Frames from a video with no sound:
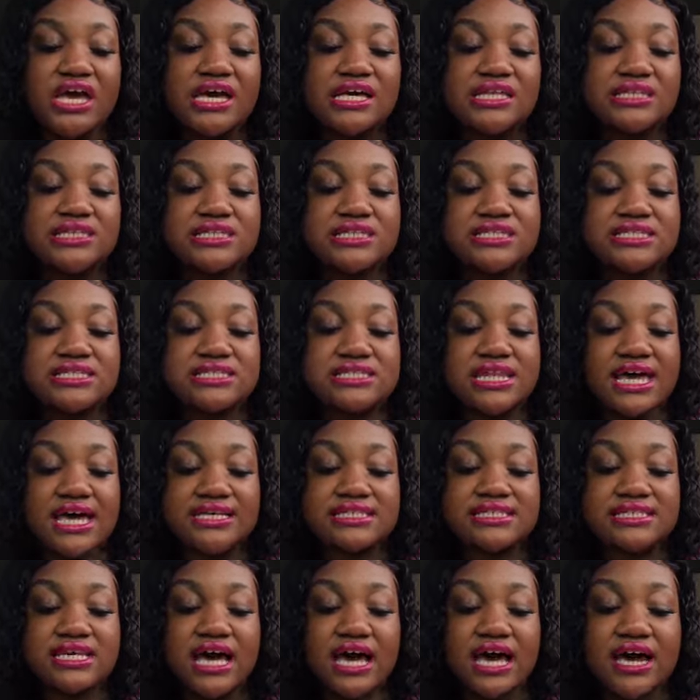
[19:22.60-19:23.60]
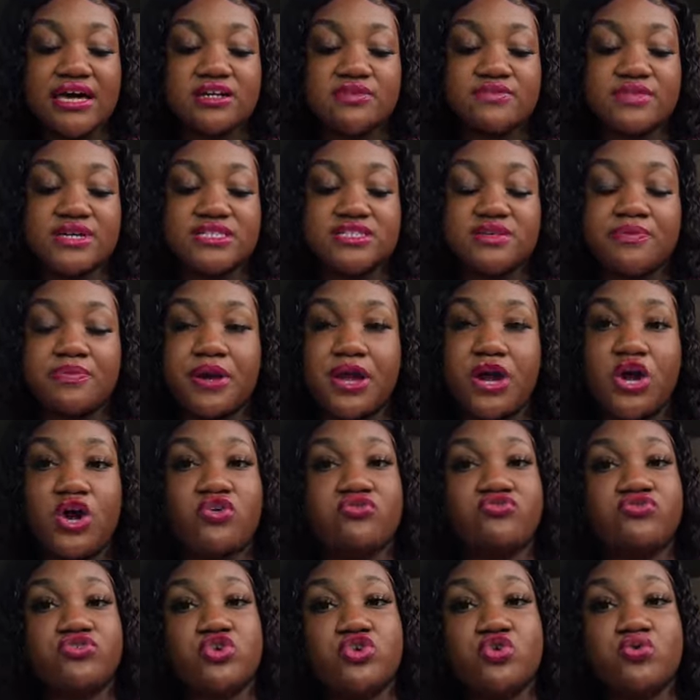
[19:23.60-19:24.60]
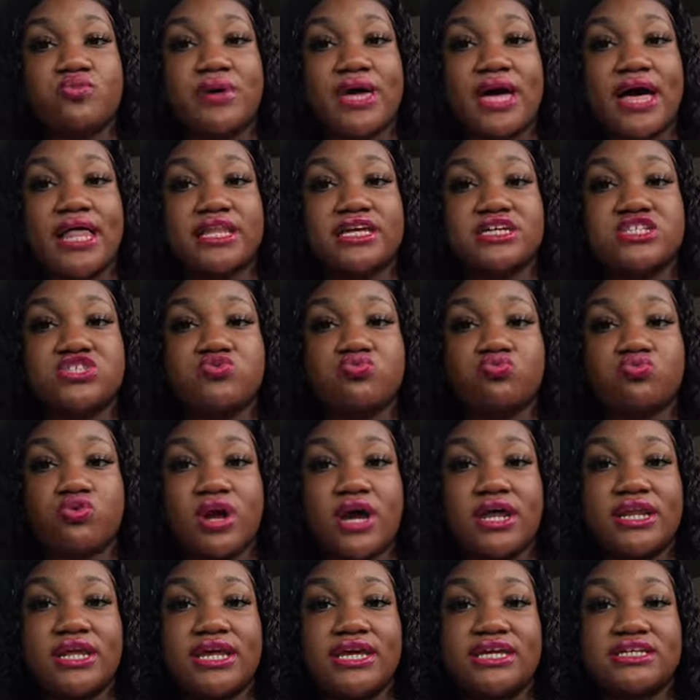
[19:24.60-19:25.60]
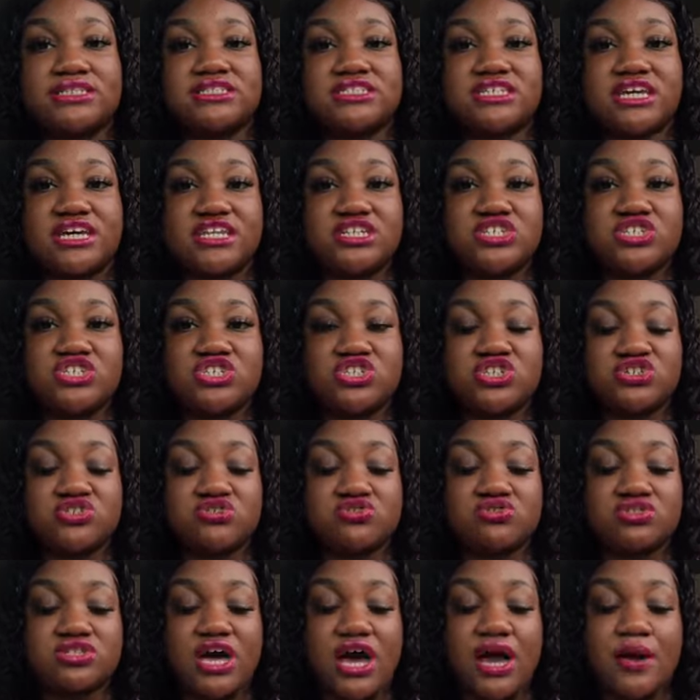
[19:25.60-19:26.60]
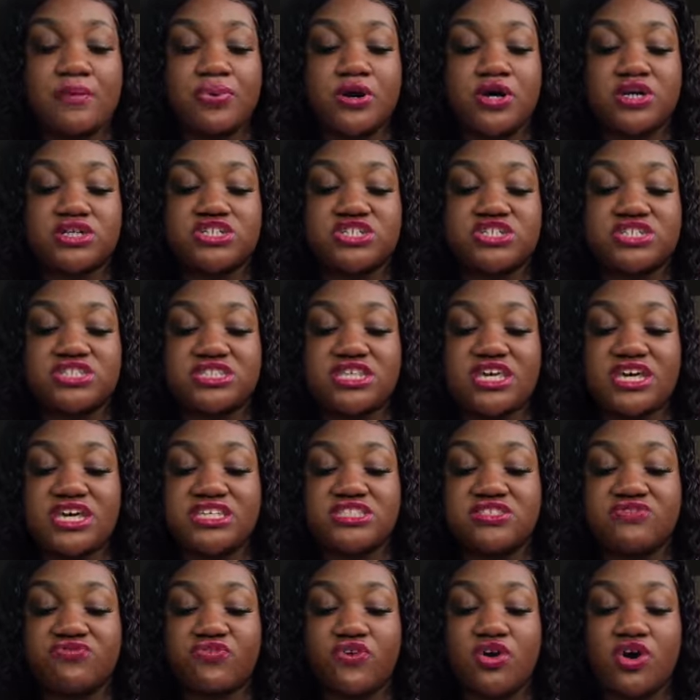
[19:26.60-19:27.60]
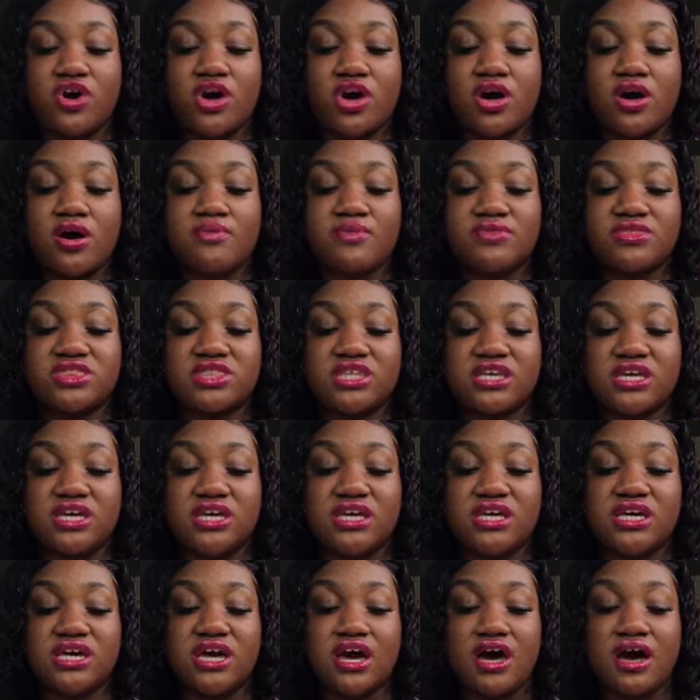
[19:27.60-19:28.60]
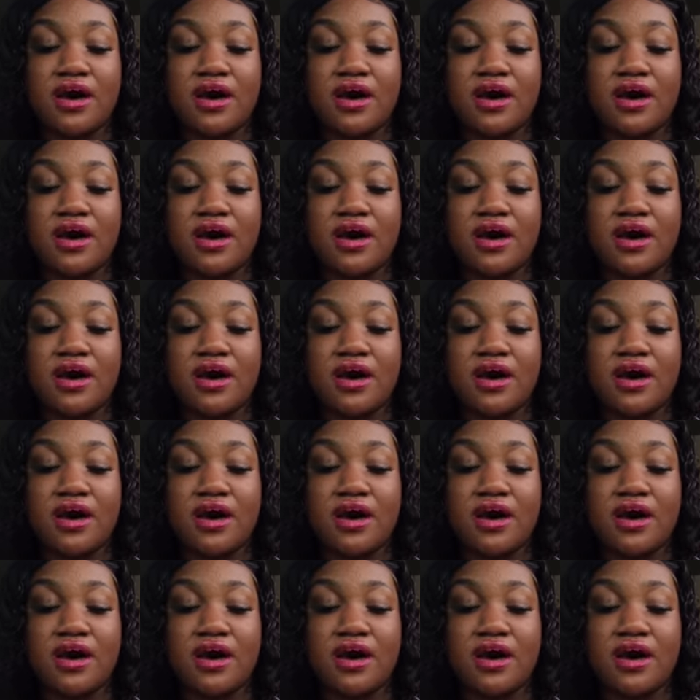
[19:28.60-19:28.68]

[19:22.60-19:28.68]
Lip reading: This next item is a pair of New Balance running tennis shoes. I purchased these from the